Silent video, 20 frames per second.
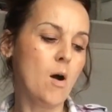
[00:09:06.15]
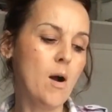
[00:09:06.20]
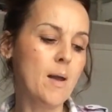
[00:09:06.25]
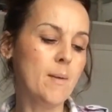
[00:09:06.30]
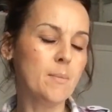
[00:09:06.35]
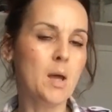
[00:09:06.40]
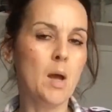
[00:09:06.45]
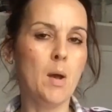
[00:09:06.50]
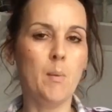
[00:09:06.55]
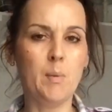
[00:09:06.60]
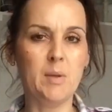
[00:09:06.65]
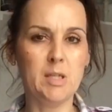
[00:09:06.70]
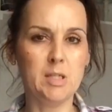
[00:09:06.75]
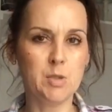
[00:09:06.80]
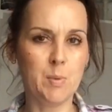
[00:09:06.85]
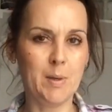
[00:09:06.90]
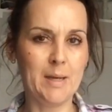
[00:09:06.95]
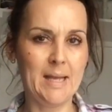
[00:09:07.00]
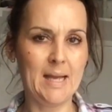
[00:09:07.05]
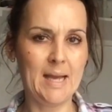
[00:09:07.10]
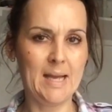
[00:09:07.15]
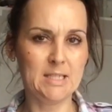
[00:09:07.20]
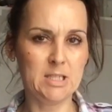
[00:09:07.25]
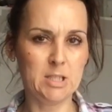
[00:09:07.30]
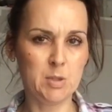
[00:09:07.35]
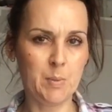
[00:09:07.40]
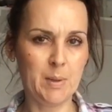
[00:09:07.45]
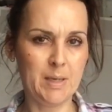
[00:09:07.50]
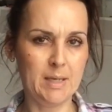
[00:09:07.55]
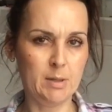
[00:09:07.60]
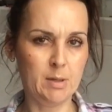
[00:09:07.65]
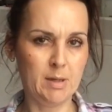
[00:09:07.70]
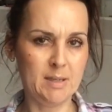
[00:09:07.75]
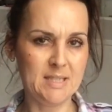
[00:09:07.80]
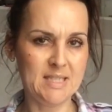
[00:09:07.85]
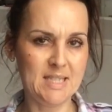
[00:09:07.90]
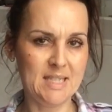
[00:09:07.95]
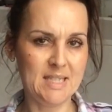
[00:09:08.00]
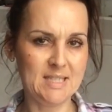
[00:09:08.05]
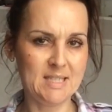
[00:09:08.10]
I am going with a 28 to
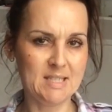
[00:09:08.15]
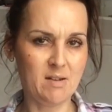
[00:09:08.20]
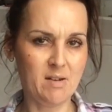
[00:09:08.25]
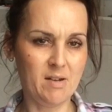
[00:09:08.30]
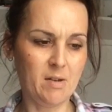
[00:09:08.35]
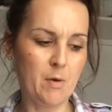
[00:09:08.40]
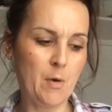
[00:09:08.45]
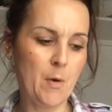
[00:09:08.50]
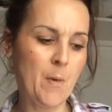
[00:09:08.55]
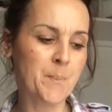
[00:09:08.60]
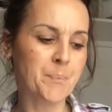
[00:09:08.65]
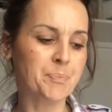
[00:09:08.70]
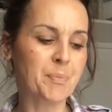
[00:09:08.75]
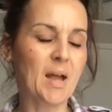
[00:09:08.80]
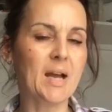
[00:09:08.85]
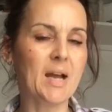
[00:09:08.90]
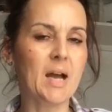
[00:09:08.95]
29 day cycle